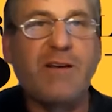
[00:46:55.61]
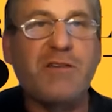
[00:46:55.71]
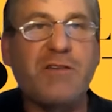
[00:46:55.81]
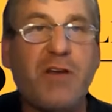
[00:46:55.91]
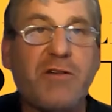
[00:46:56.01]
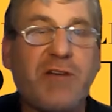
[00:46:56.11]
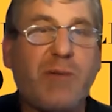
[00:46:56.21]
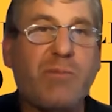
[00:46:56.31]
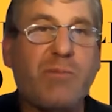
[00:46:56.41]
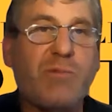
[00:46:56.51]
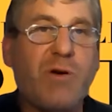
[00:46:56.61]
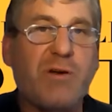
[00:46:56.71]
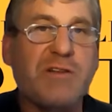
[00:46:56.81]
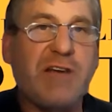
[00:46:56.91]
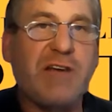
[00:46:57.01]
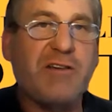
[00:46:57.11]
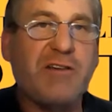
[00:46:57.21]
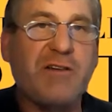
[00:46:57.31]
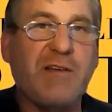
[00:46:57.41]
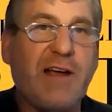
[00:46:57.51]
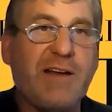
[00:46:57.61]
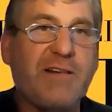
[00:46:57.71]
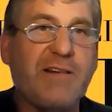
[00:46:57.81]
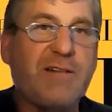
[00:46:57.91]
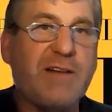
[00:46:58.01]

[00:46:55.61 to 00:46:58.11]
soaks up condensation and